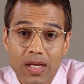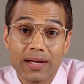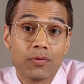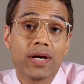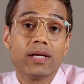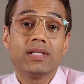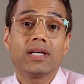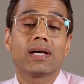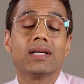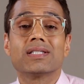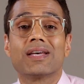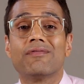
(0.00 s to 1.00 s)
Now, the idea
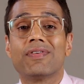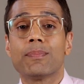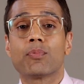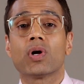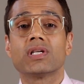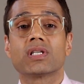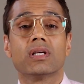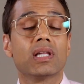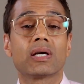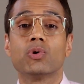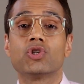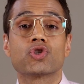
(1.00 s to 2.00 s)
is that vaporizing a
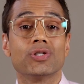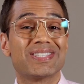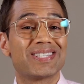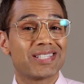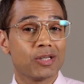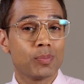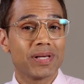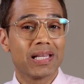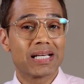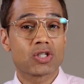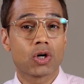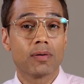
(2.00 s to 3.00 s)
liquid should still be
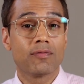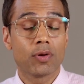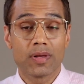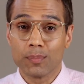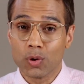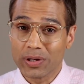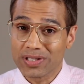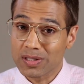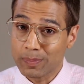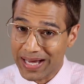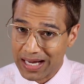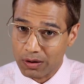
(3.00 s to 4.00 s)
less harmful than burning
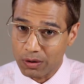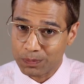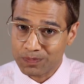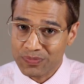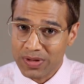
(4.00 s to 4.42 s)
tobacco,